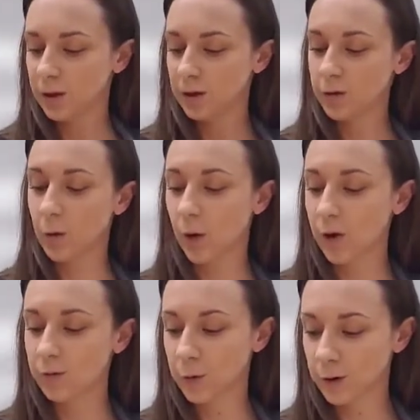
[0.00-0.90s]
So
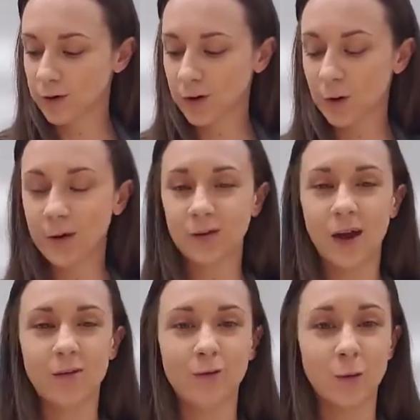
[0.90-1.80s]
of course, always
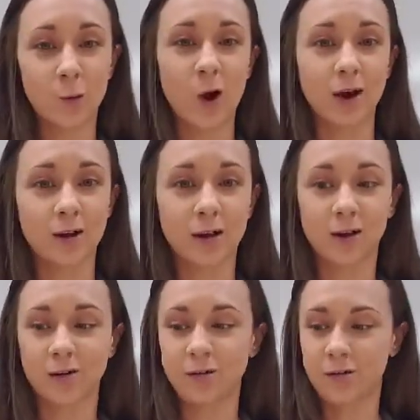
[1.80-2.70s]
have your wire
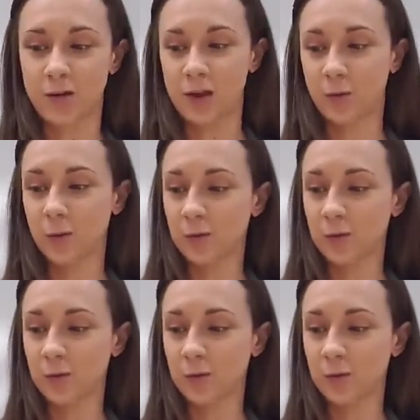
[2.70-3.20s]
cutters available.